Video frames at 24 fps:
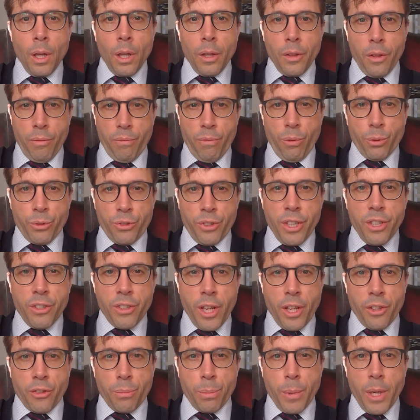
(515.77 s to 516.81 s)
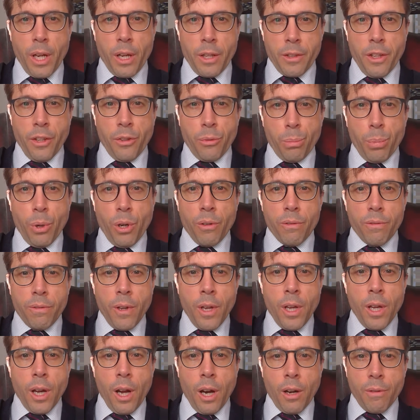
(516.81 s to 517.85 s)
The full details behind this proof
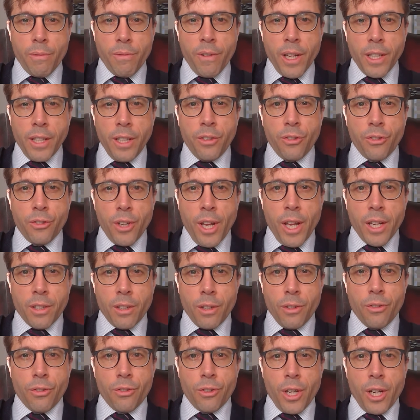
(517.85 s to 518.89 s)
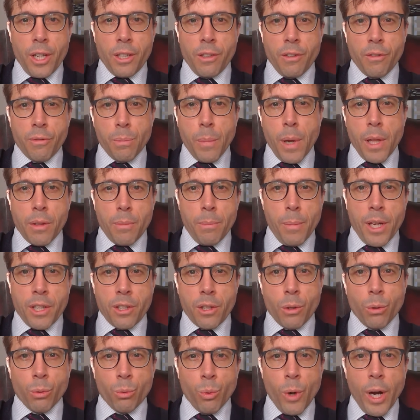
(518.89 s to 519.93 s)
are a fairly standard style of
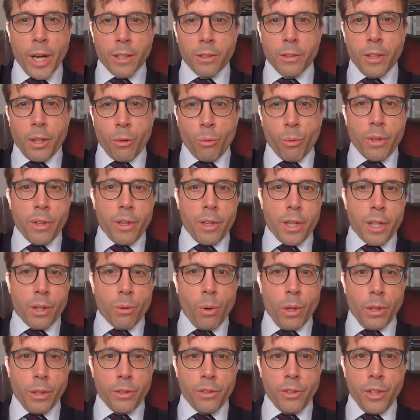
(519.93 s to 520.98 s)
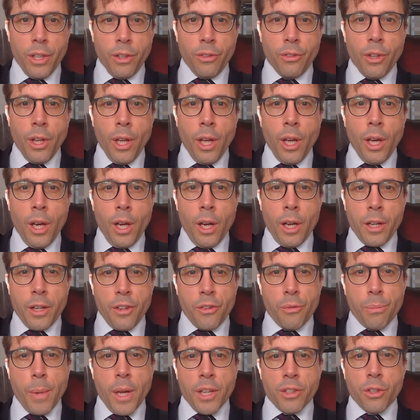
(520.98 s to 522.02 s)
mathematical wrangling with inequalities, and it's
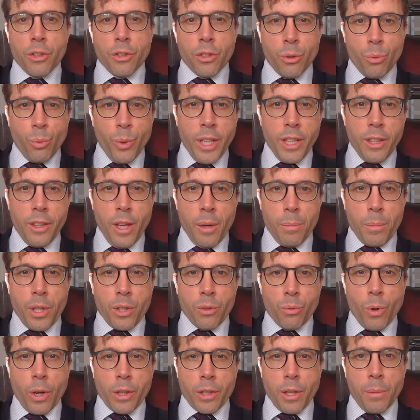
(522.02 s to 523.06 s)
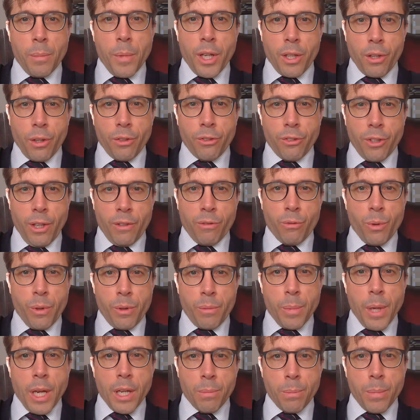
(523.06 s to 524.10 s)
better to read them and work them out yourself with
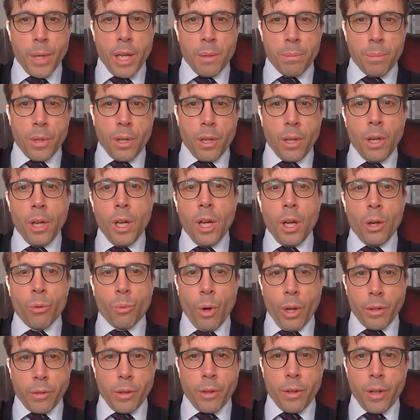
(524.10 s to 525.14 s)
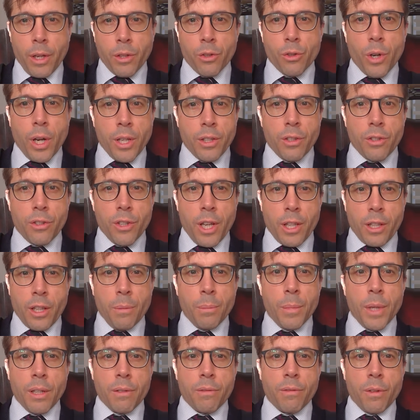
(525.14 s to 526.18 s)
pen and paper rather than trying to take them
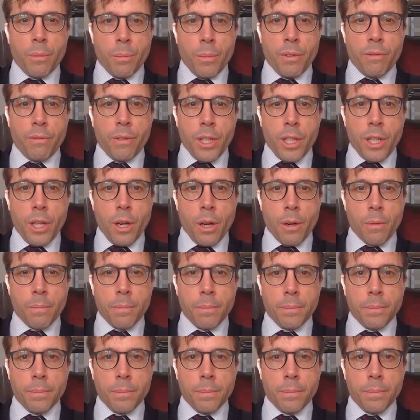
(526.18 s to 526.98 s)
in from a video.